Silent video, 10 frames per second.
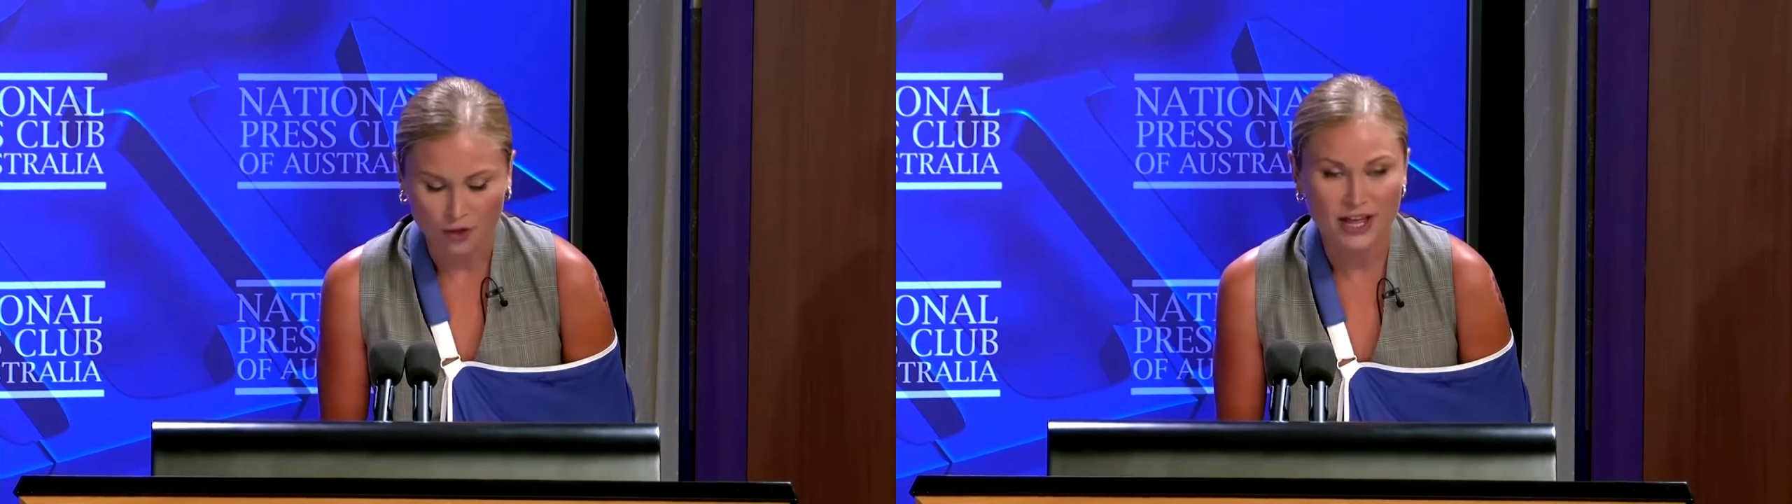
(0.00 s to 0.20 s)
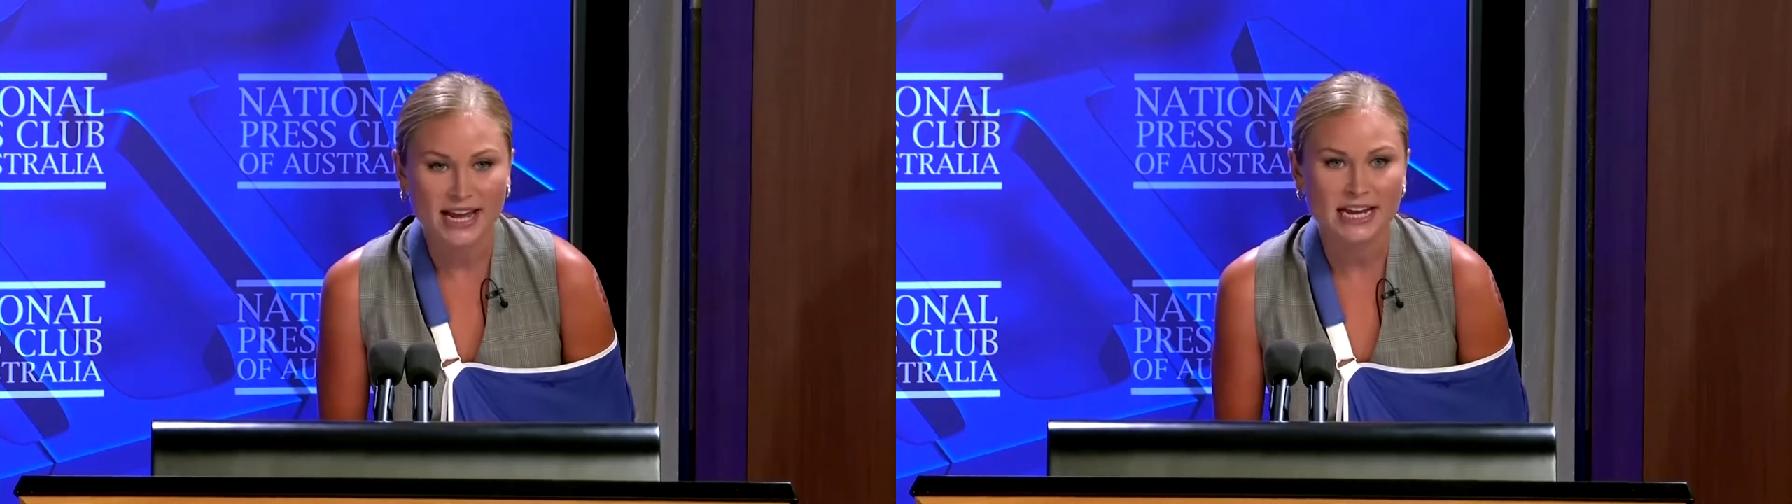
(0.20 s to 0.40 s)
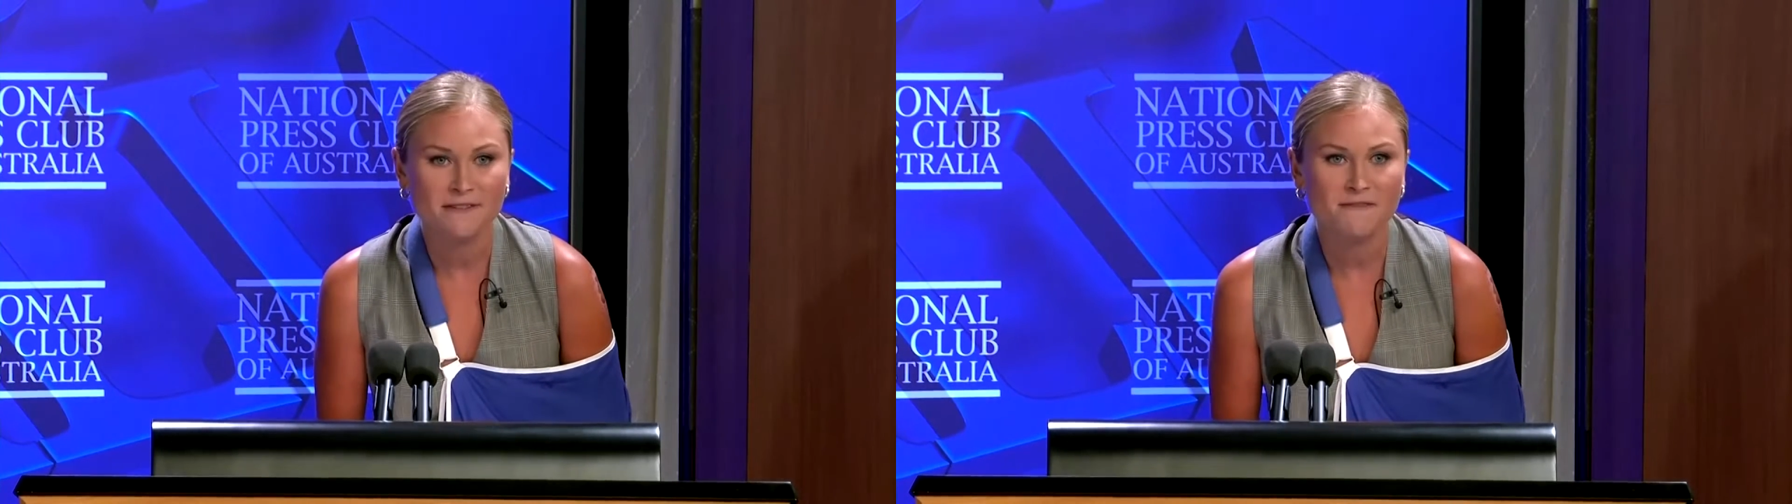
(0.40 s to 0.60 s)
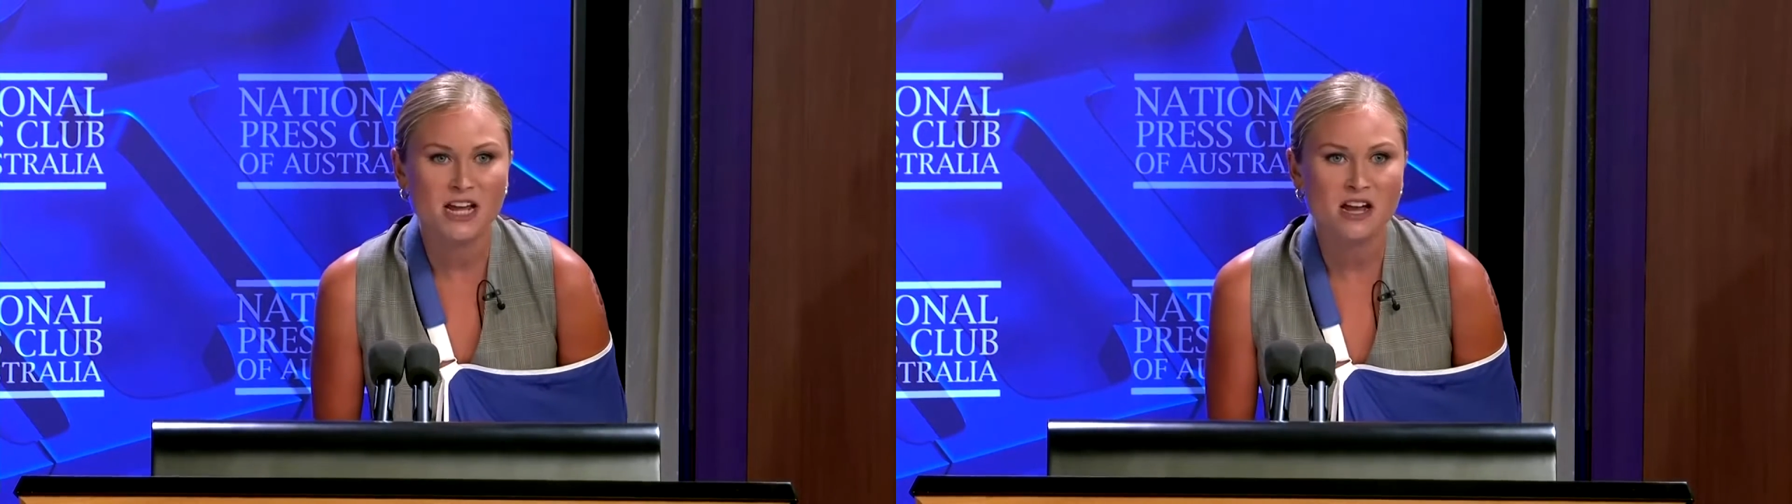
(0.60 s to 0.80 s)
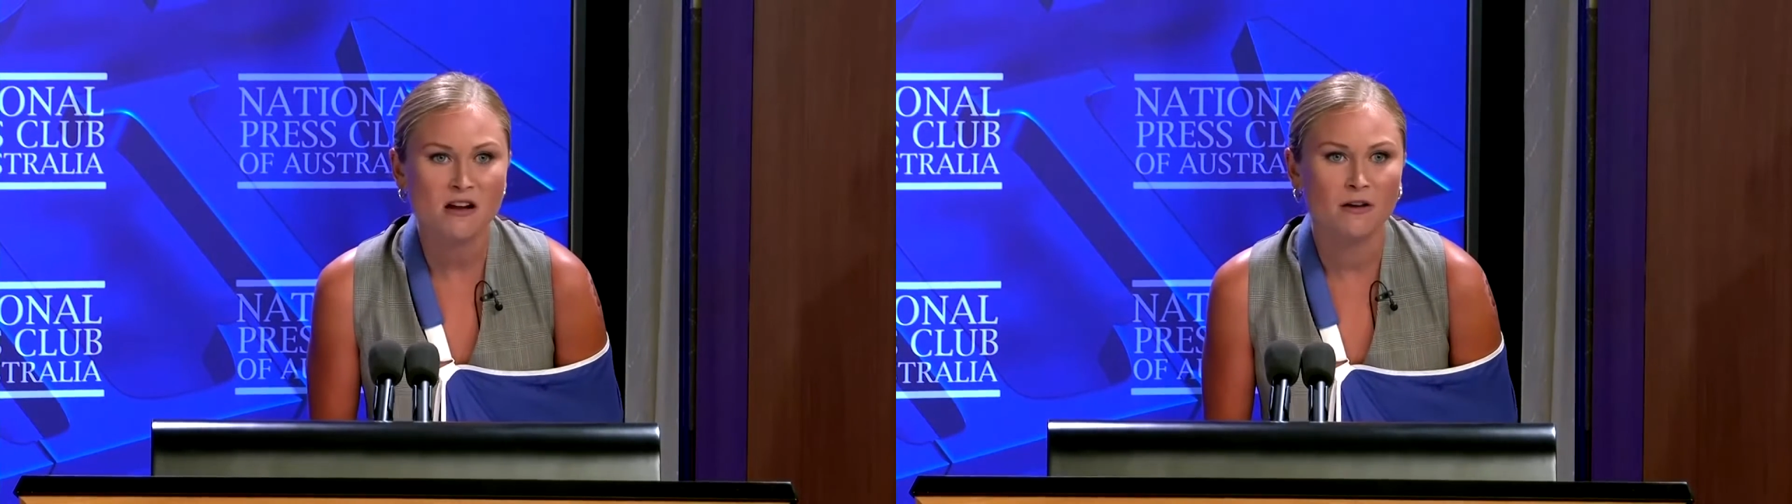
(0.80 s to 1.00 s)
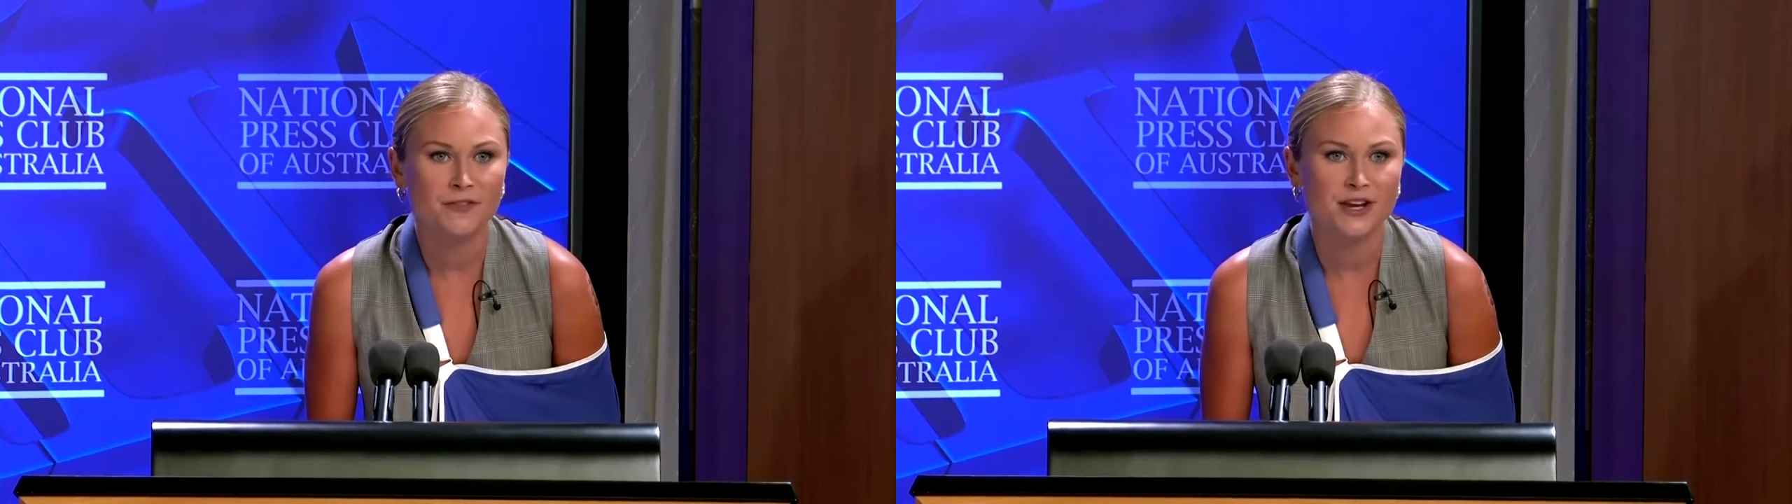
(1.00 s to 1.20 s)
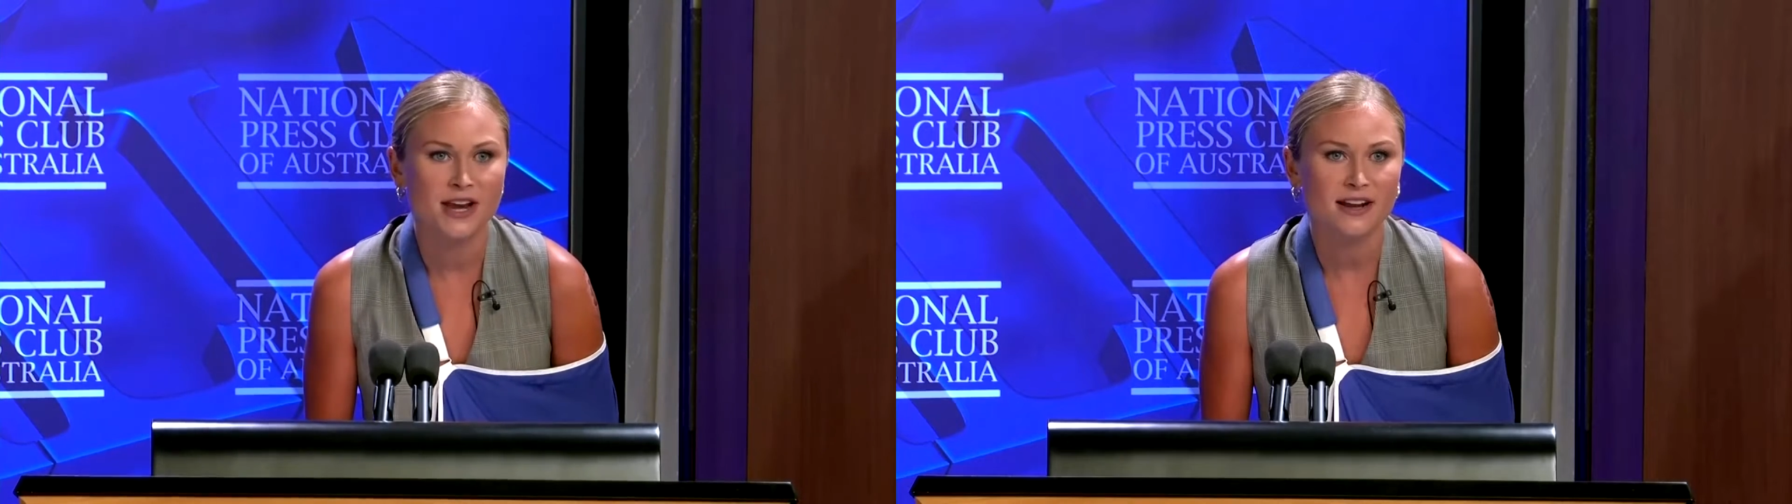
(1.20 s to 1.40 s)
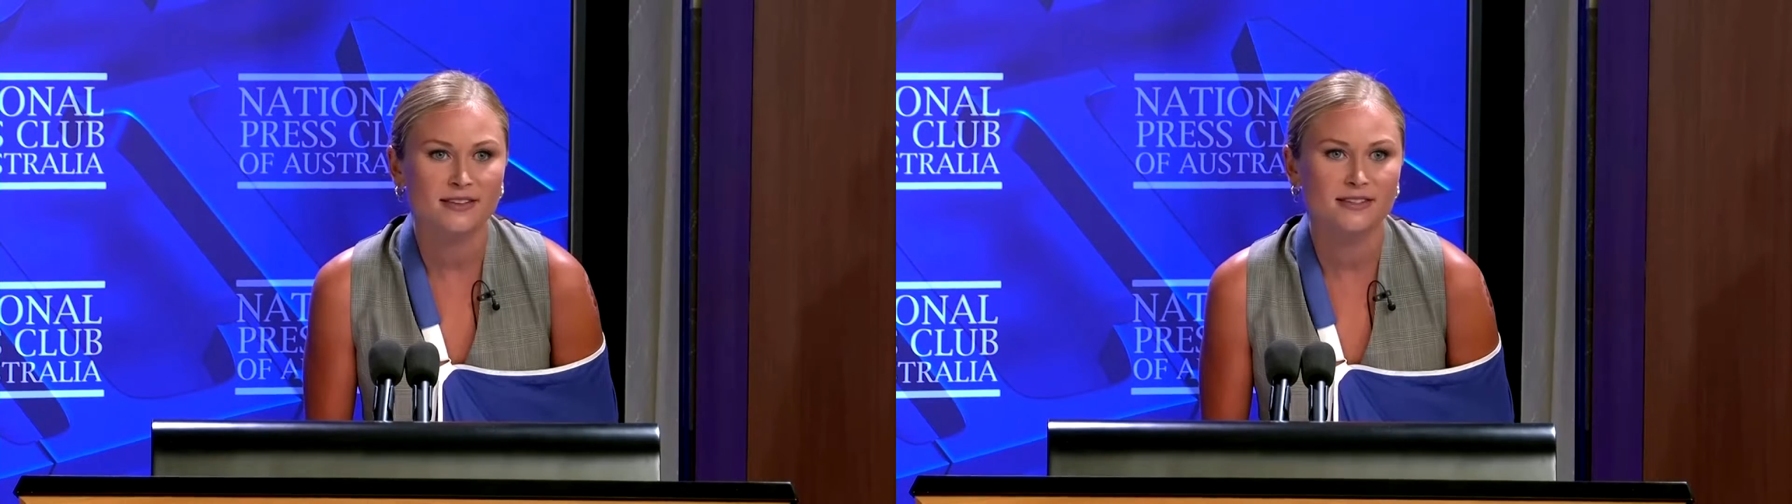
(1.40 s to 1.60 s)
on the evening of
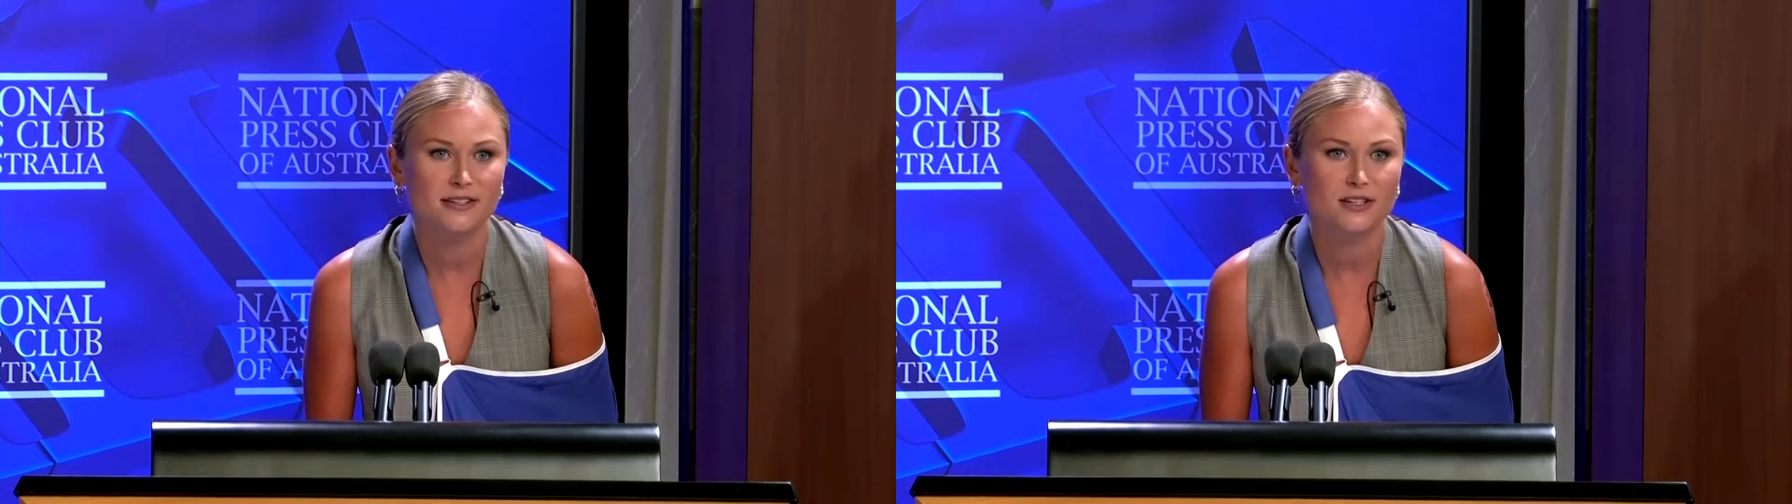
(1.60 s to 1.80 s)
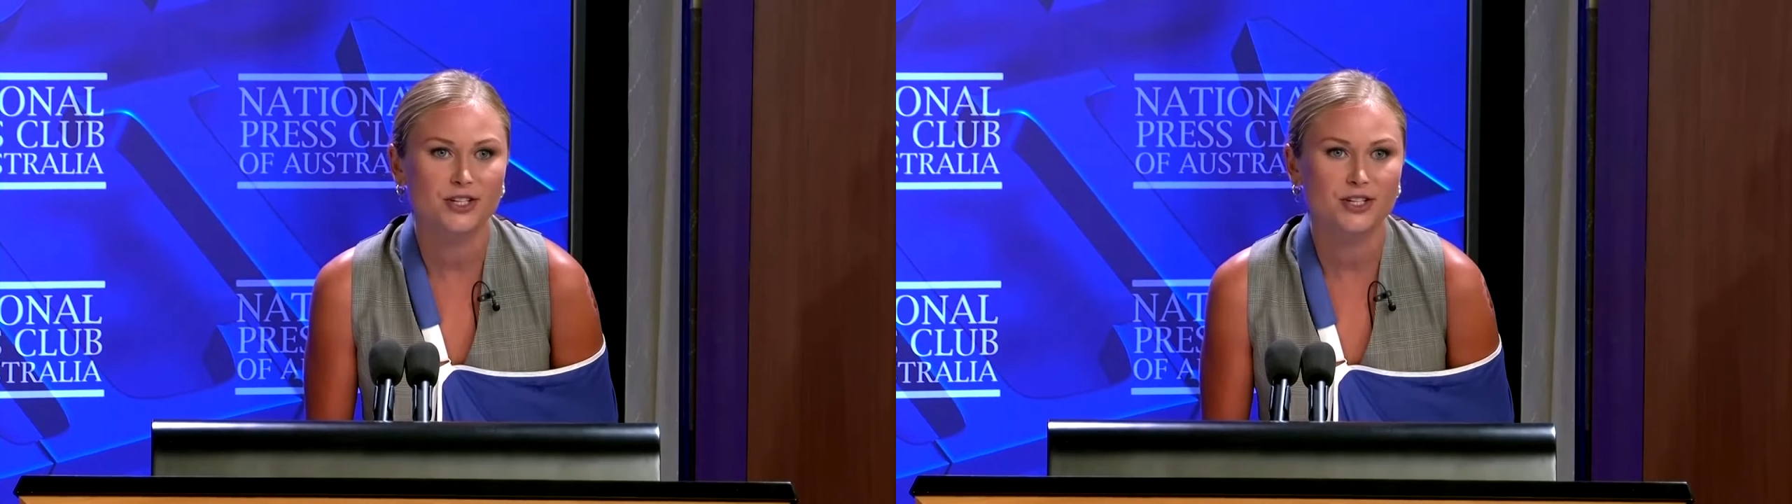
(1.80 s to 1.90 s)
the next